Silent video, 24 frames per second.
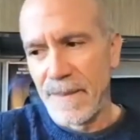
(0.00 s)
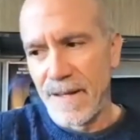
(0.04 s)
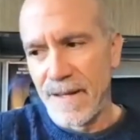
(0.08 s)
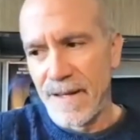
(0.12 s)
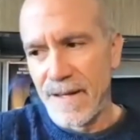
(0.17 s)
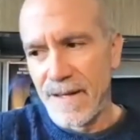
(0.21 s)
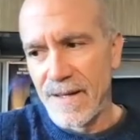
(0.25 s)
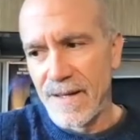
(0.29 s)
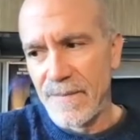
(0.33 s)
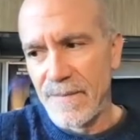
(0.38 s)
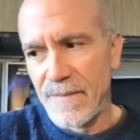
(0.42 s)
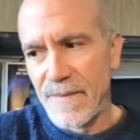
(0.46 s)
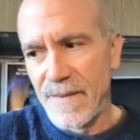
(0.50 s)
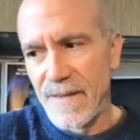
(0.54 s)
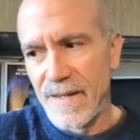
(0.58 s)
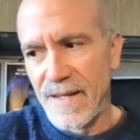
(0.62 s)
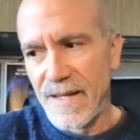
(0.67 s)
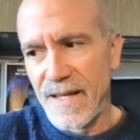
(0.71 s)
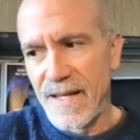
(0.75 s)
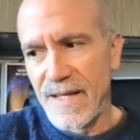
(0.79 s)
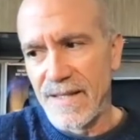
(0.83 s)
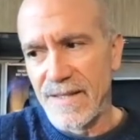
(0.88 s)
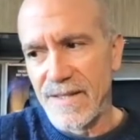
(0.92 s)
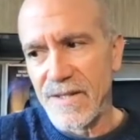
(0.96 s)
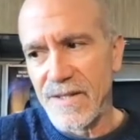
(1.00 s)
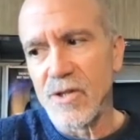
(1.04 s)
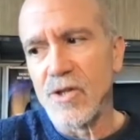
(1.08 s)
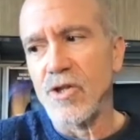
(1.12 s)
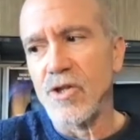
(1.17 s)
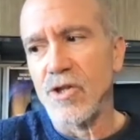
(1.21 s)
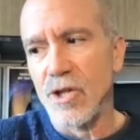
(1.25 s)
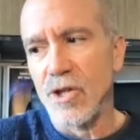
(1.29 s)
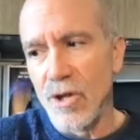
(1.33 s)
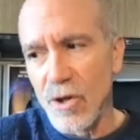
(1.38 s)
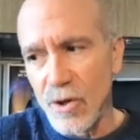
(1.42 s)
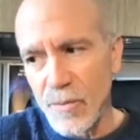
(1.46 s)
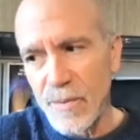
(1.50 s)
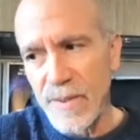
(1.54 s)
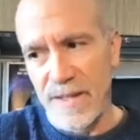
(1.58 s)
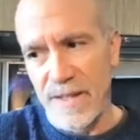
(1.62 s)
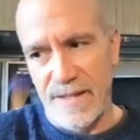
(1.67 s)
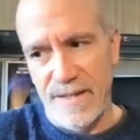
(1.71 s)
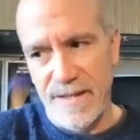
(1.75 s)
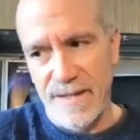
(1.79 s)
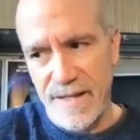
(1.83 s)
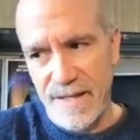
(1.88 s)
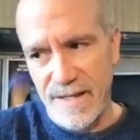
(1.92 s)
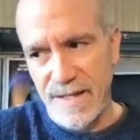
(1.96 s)
And just
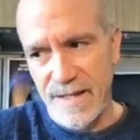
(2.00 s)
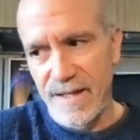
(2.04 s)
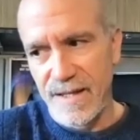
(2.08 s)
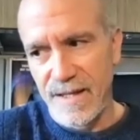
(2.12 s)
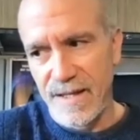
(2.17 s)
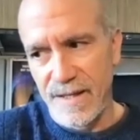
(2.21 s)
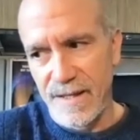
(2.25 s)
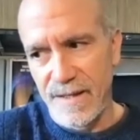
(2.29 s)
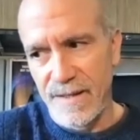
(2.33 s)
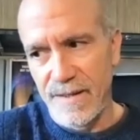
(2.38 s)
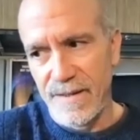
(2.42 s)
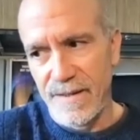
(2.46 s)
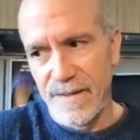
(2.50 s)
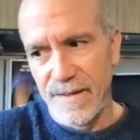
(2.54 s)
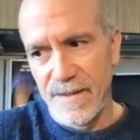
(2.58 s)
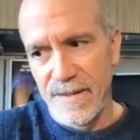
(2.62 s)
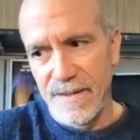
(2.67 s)
knowing that he